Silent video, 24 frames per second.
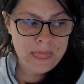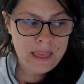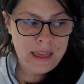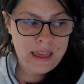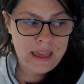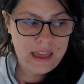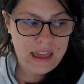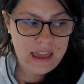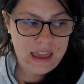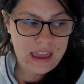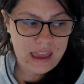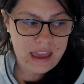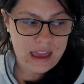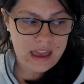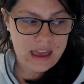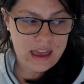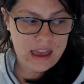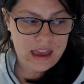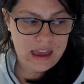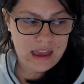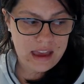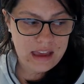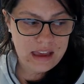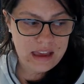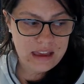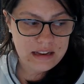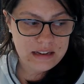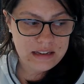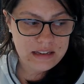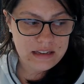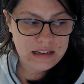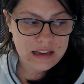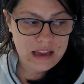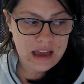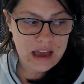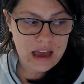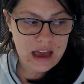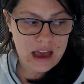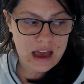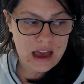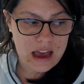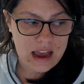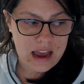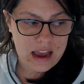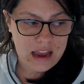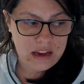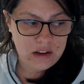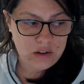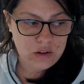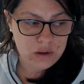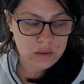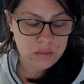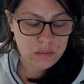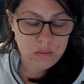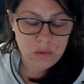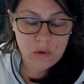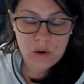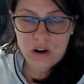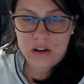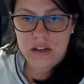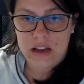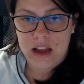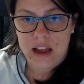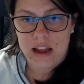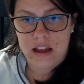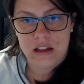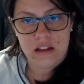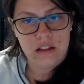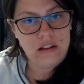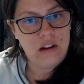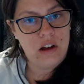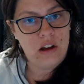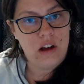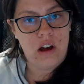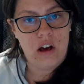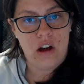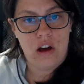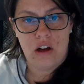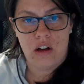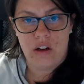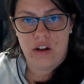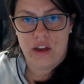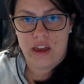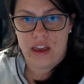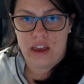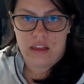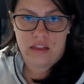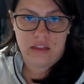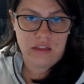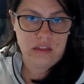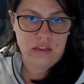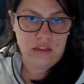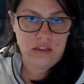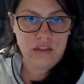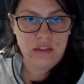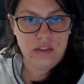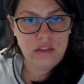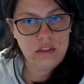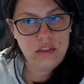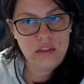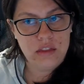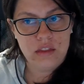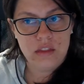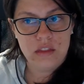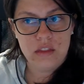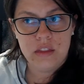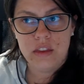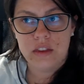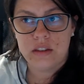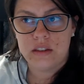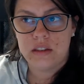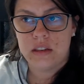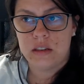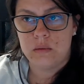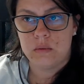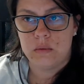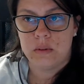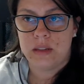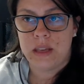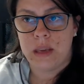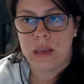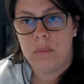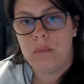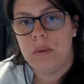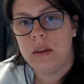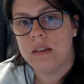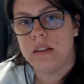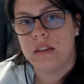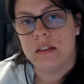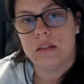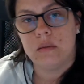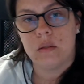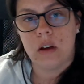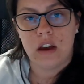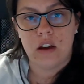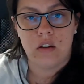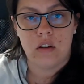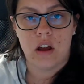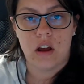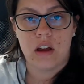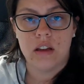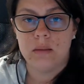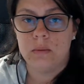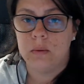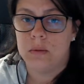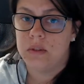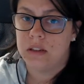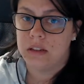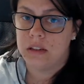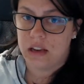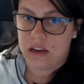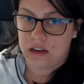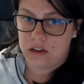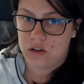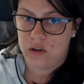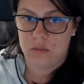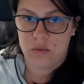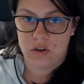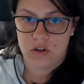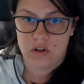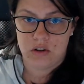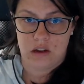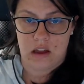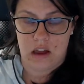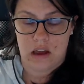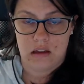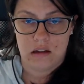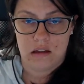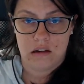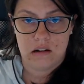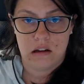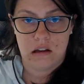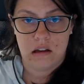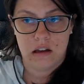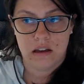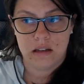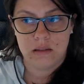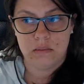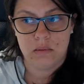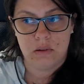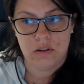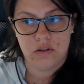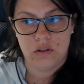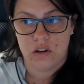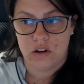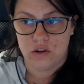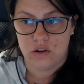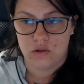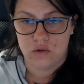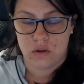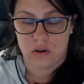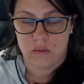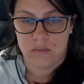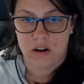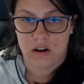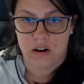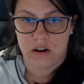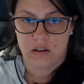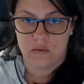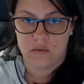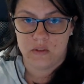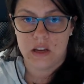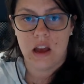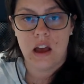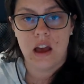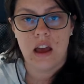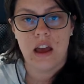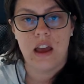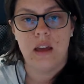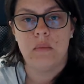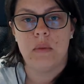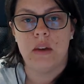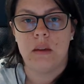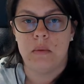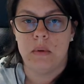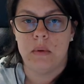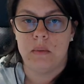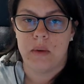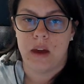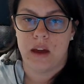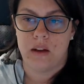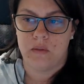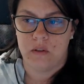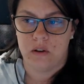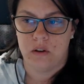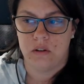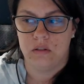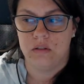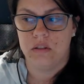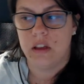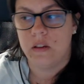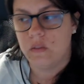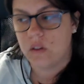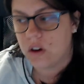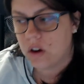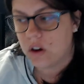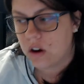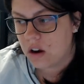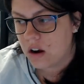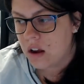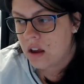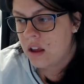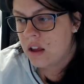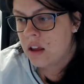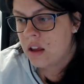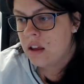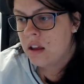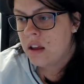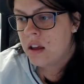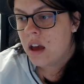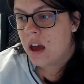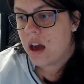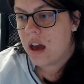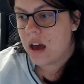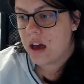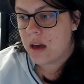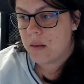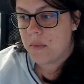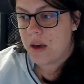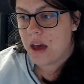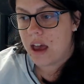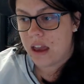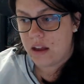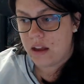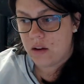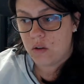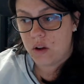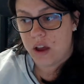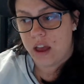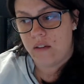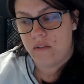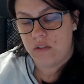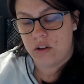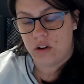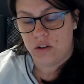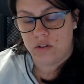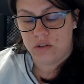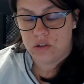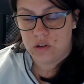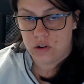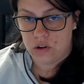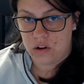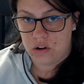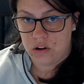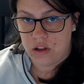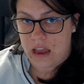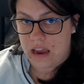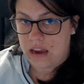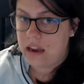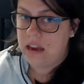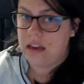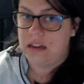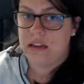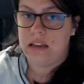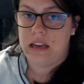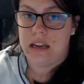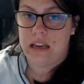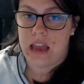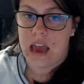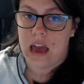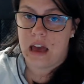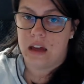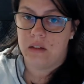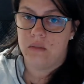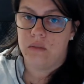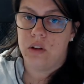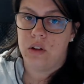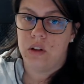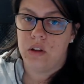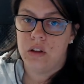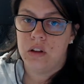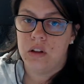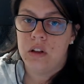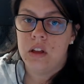and I took more Tylenol, and this is risky business, right? You're not supposed to take too much Tylenol, especially in a short period of time. It can be bad for your liver. I don't have an alternative. I can't take Advil